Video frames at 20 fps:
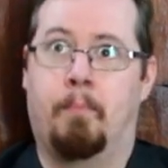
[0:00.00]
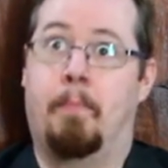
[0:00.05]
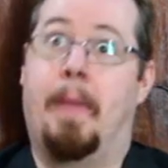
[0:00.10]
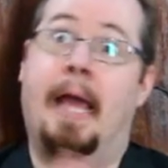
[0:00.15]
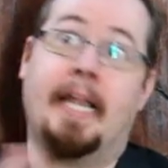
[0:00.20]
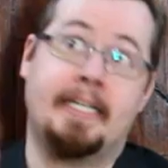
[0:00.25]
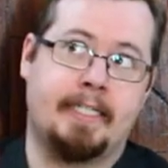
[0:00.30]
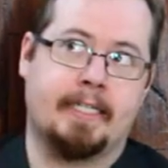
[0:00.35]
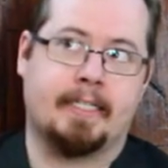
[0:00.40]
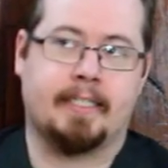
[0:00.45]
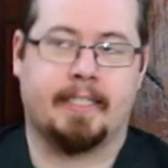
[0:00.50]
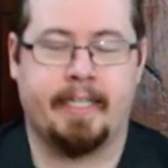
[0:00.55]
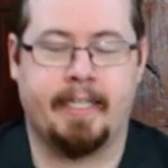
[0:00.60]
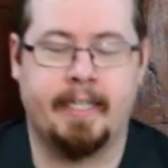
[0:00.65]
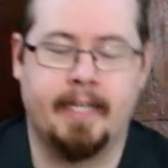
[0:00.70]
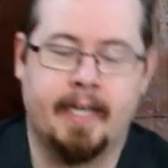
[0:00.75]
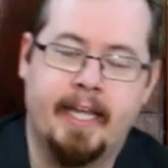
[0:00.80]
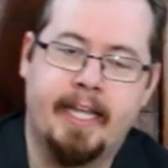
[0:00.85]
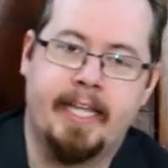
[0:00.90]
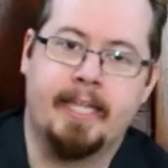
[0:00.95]

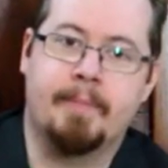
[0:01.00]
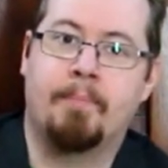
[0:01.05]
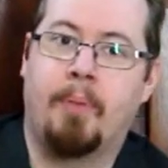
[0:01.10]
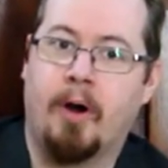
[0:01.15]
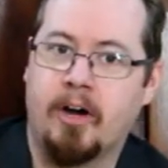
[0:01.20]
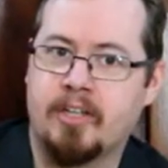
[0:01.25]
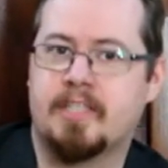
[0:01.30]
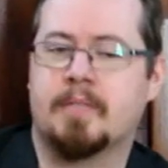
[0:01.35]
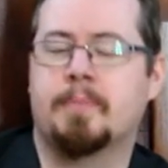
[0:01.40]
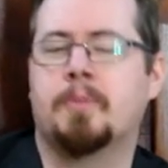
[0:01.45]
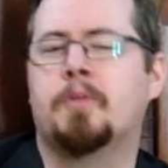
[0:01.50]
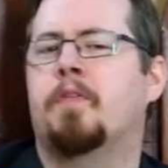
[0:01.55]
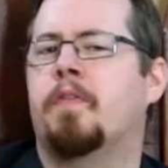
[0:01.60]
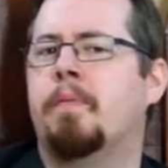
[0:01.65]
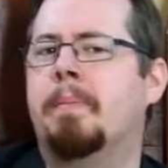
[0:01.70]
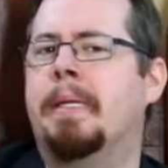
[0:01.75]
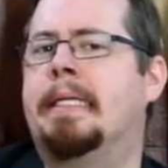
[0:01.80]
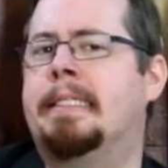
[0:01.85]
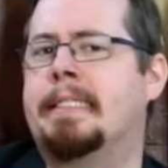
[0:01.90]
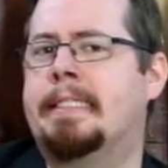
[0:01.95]
magically impossible for
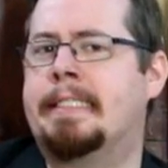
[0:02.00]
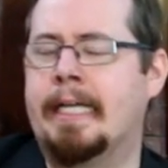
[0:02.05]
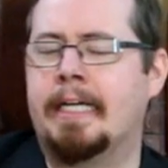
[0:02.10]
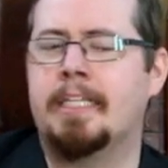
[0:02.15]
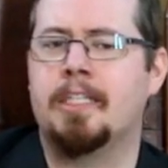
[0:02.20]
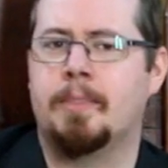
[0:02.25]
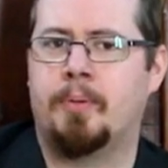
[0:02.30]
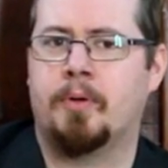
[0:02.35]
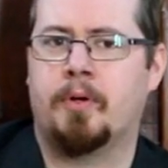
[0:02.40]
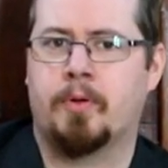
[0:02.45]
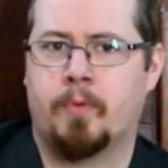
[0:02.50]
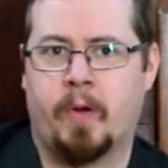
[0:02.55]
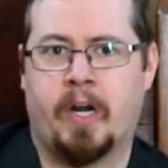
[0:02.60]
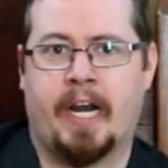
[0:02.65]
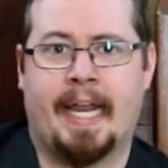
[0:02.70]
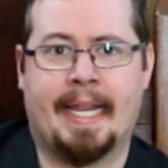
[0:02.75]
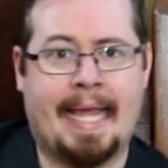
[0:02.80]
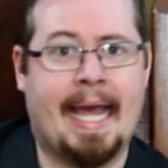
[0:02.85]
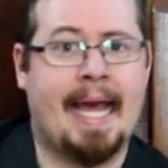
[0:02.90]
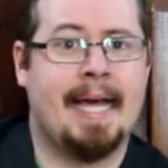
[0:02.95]
me to teleport where
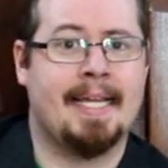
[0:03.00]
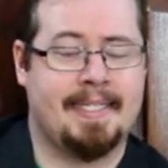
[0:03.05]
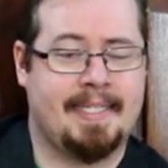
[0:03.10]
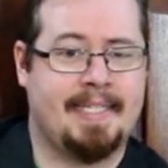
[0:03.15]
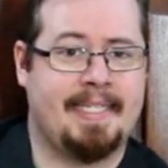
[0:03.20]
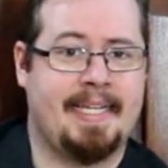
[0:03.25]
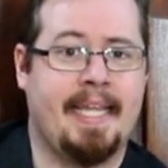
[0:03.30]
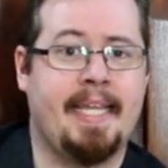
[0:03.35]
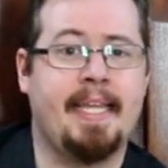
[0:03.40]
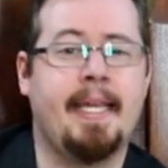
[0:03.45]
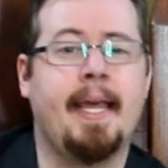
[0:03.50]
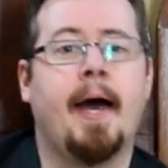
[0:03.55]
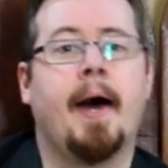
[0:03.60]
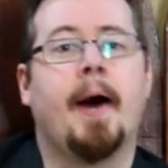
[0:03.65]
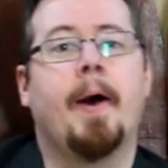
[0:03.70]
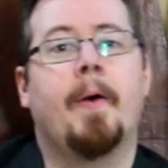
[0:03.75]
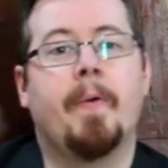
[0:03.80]
I can't see.